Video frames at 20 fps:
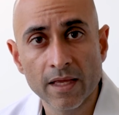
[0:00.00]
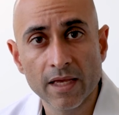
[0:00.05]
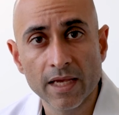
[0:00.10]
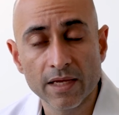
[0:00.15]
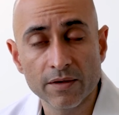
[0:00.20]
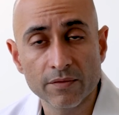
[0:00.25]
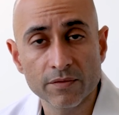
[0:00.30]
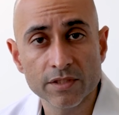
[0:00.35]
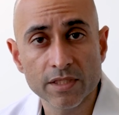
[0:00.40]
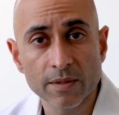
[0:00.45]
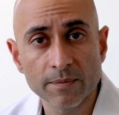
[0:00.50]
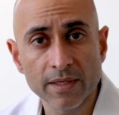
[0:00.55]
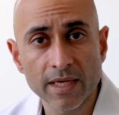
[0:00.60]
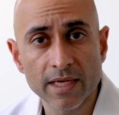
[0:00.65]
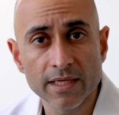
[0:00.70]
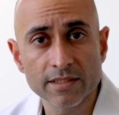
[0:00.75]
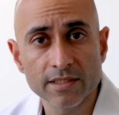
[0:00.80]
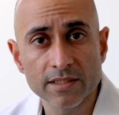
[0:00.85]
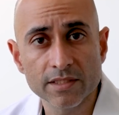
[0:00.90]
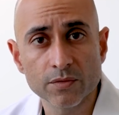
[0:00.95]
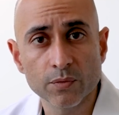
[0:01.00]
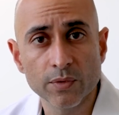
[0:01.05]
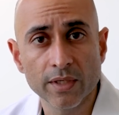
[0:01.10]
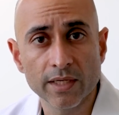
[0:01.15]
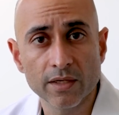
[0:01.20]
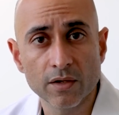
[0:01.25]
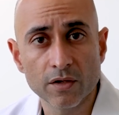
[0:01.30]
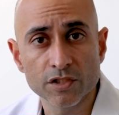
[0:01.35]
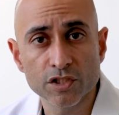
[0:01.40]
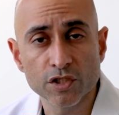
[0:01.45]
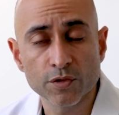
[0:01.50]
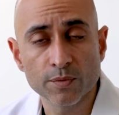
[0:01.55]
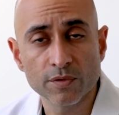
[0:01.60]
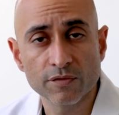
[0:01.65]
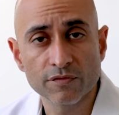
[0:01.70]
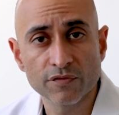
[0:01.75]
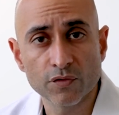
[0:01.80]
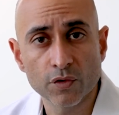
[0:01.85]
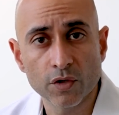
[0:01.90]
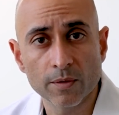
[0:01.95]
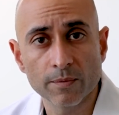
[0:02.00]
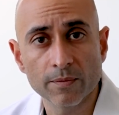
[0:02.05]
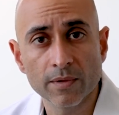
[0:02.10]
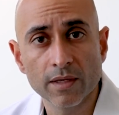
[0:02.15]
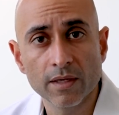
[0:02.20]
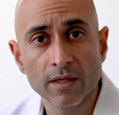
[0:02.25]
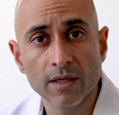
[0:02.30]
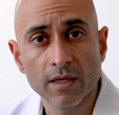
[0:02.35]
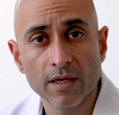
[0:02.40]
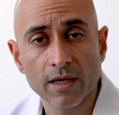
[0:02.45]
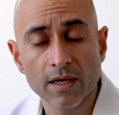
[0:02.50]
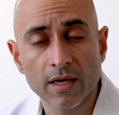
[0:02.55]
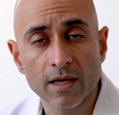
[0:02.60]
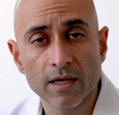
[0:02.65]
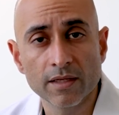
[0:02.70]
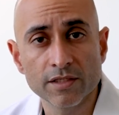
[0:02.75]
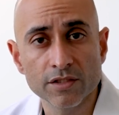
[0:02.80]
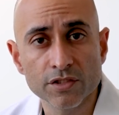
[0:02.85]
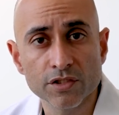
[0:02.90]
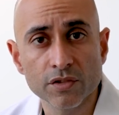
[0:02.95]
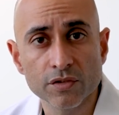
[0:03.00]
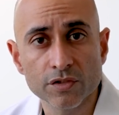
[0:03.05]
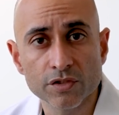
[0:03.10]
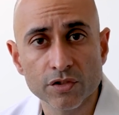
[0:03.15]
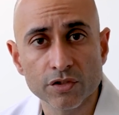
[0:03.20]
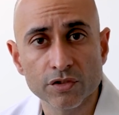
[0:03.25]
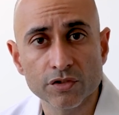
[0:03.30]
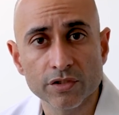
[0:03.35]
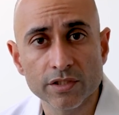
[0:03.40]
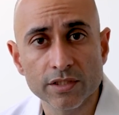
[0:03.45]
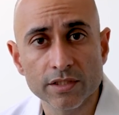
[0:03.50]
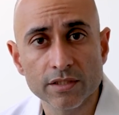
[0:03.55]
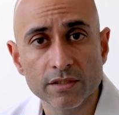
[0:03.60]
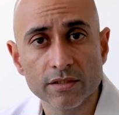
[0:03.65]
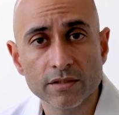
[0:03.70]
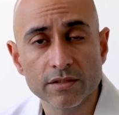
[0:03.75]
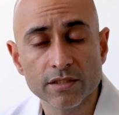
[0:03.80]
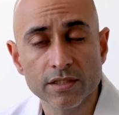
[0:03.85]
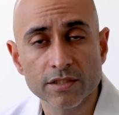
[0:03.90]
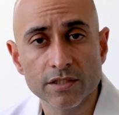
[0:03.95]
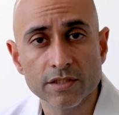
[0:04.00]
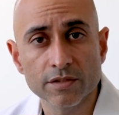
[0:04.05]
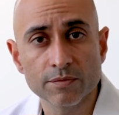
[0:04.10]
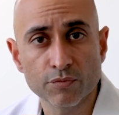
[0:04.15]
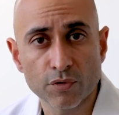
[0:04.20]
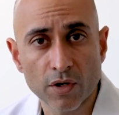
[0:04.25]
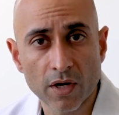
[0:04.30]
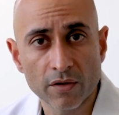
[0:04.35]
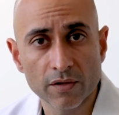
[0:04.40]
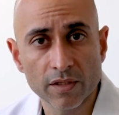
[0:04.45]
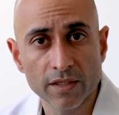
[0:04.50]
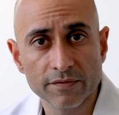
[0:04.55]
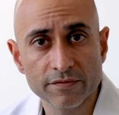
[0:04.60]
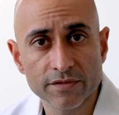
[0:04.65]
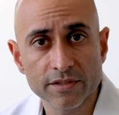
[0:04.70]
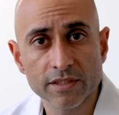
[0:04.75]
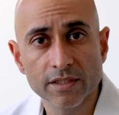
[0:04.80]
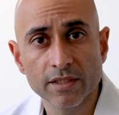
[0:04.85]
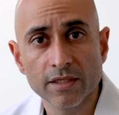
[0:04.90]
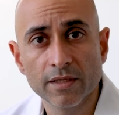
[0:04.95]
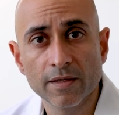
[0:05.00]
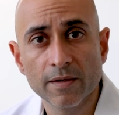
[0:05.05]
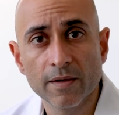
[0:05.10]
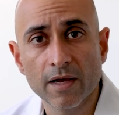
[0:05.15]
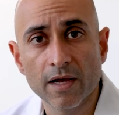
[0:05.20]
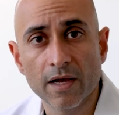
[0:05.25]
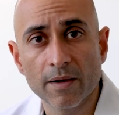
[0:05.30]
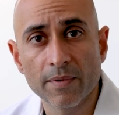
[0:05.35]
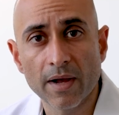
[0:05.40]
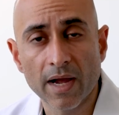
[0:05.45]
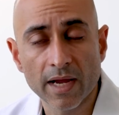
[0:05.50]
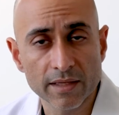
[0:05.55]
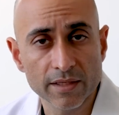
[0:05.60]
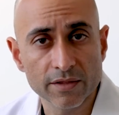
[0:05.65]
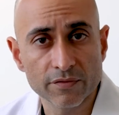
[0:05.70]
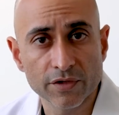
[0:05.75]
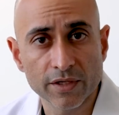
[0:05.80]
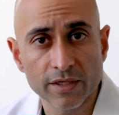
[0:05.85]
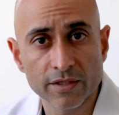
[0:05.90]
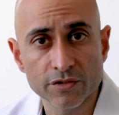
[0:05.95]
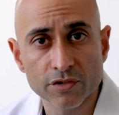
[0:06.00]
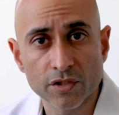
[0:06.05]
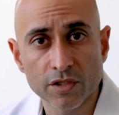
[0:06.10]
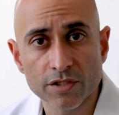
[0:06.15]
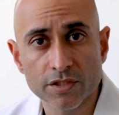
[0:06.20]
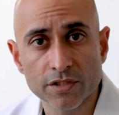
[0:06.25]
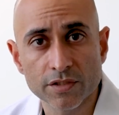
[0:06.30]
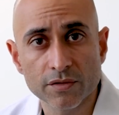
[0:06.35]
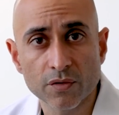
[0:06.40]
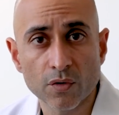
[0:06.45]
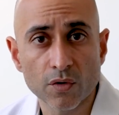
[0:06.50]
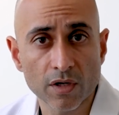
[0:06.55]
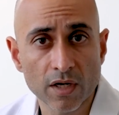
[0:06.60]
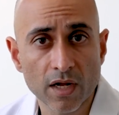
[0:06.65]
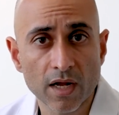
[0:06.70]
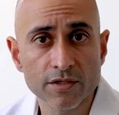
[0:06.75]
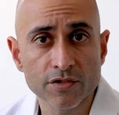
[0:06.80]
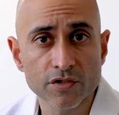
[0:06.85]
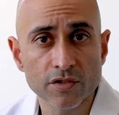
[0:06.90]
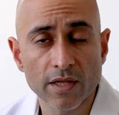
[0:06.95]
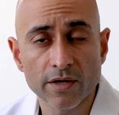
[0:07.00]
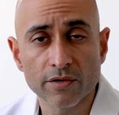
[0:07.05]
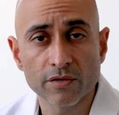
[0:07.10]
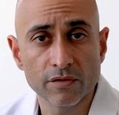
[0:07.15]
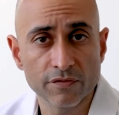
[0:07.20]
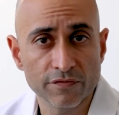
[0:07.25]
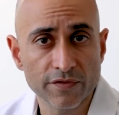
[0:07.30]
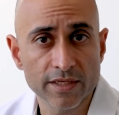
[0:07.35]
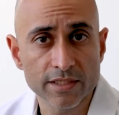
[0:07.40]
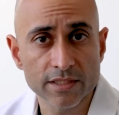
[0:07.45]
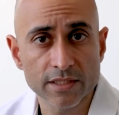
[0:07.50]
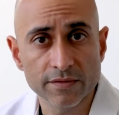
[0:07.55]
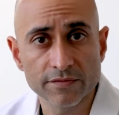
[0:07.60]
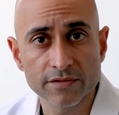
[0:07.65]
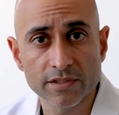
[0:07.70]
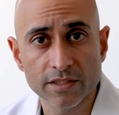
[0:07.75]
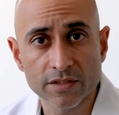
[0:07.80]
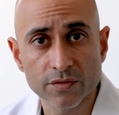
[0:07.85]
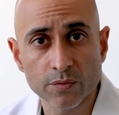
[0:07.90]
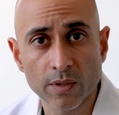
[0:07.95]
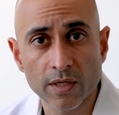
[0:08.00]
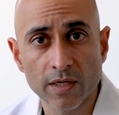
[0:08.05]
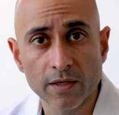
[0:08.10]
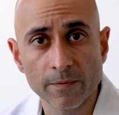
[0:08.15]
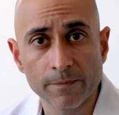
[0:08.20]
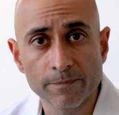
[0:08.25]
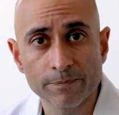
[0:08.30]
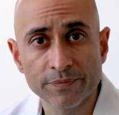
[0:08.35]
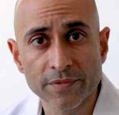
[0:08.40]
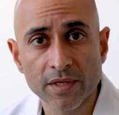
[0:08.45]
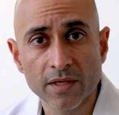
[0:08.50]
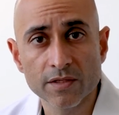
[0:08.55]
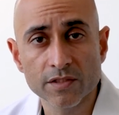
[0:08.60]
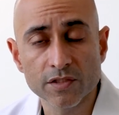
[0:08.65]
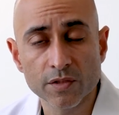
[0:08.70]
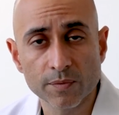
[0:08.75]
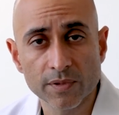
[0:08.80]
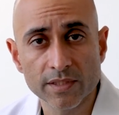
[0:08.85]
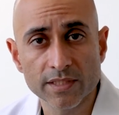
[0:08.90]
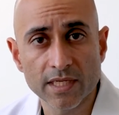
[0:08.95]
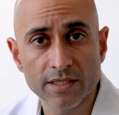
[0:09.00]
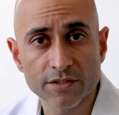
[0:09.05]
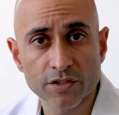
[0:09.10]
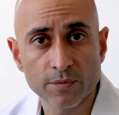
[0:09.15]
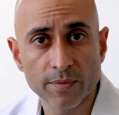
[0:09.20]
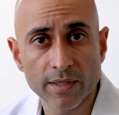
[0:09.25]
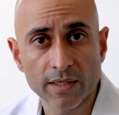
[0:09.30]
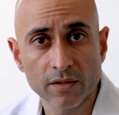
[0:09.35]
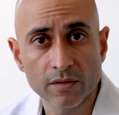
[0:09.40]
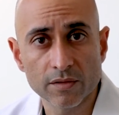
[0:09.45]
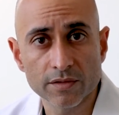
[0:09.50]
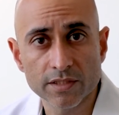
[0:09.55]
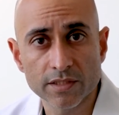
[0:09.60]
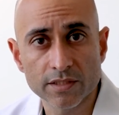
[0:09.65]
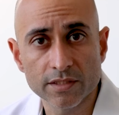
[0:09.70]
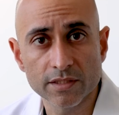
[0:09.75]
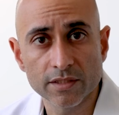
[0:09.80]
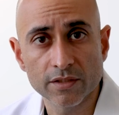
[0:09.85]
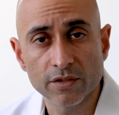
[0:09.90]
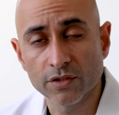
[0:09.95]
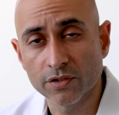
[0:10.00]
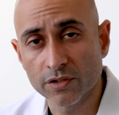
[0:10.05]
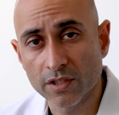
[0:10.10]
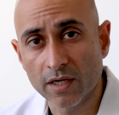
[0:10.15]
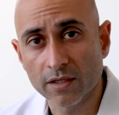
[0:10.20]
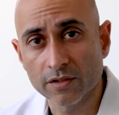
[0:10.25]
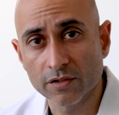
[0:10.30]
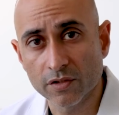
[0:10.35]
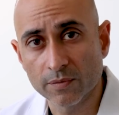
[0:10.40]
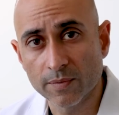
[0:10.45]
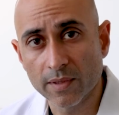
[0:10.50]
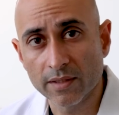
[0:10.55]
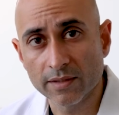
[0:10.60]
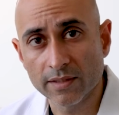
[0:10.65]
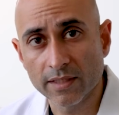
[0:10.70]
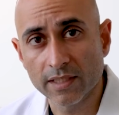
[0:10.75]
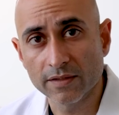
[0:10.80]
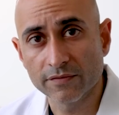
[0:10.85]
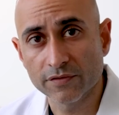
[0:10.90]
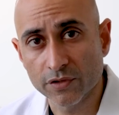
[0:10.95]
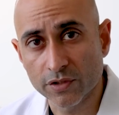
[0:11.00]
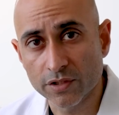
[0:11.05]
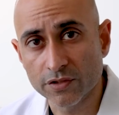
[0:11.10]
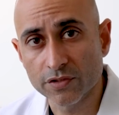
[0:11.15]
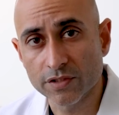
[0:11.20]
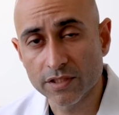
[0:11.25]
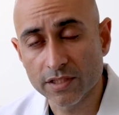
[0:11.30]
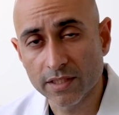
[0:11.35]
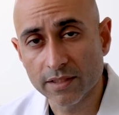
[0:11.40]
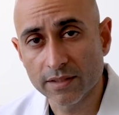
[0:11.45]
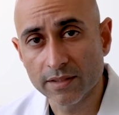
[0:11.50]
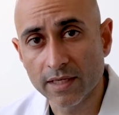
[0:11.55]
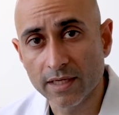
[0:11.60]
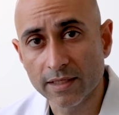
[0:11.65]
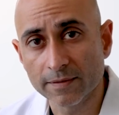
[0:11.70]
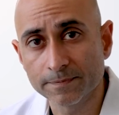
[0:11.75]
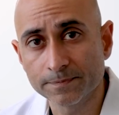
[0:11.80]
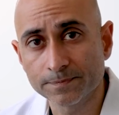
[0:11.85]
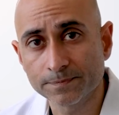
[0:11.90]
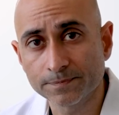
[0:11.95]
In some cases, we can also perform additional surgeries, such as brow lifts, eyelid reconstruction, or contralateral facelifts as well. So please ask your medical assistant or your doctor about that if you're interested in that.